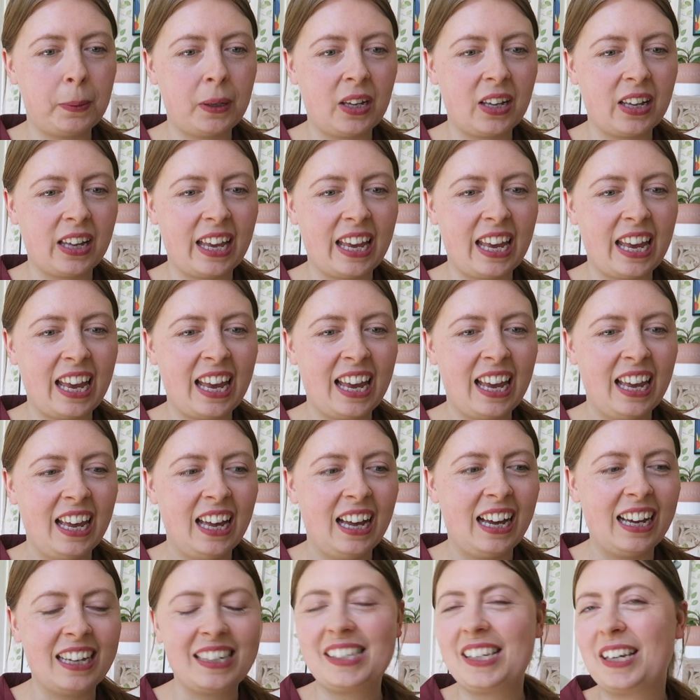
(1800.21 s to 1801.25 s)
by?
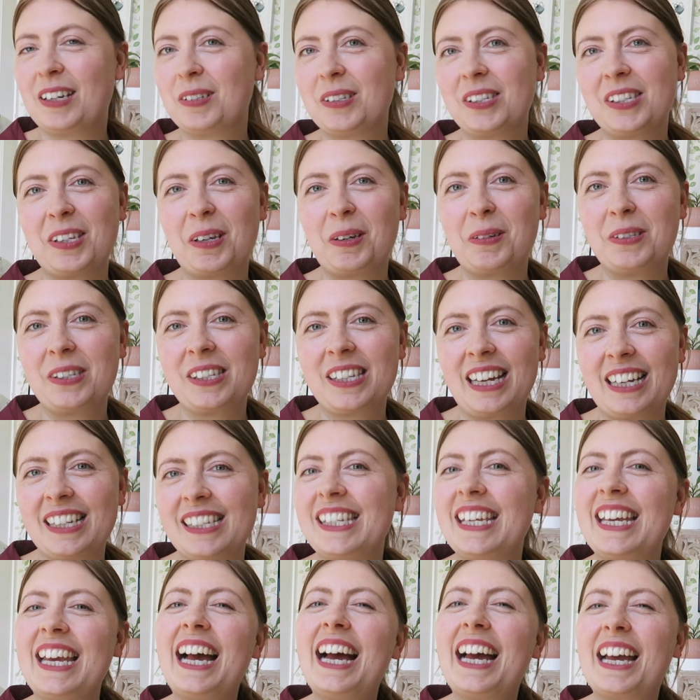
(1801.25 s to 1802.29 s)
I sound so
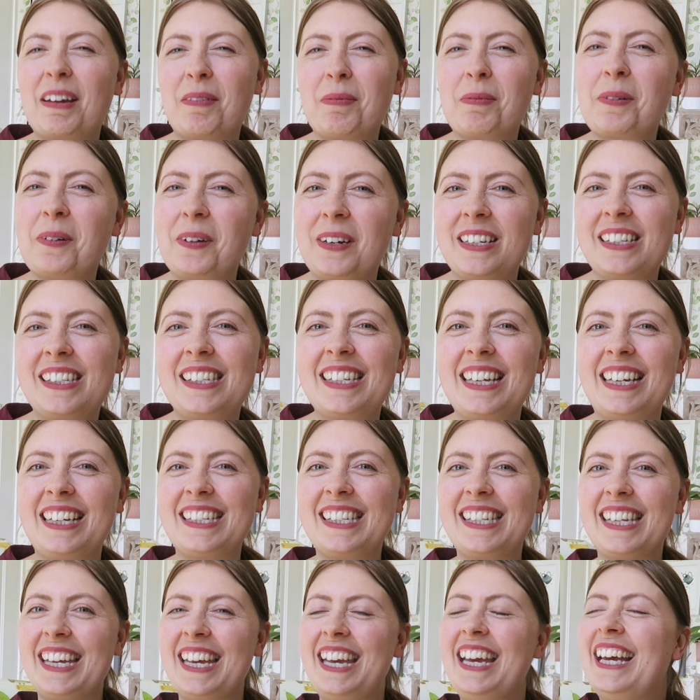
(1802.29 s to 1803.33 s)
scatty. I am quite
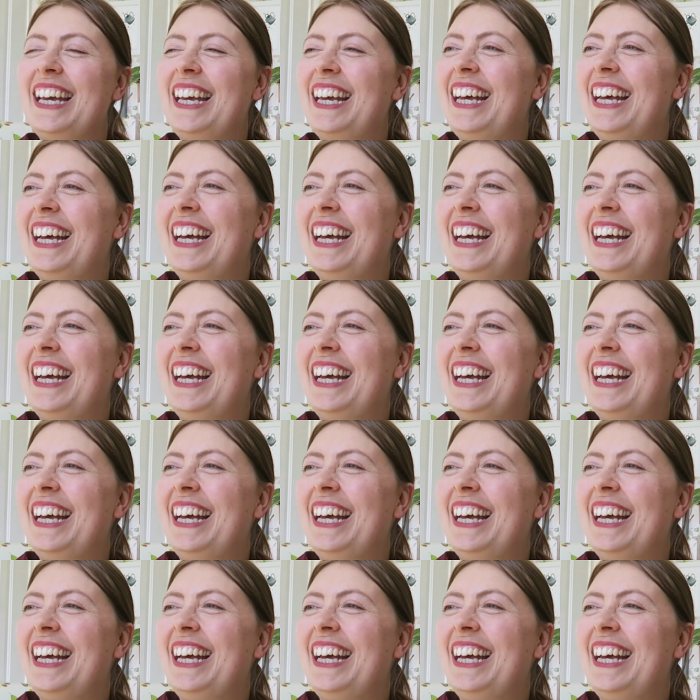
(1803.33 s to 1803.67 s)
scatty.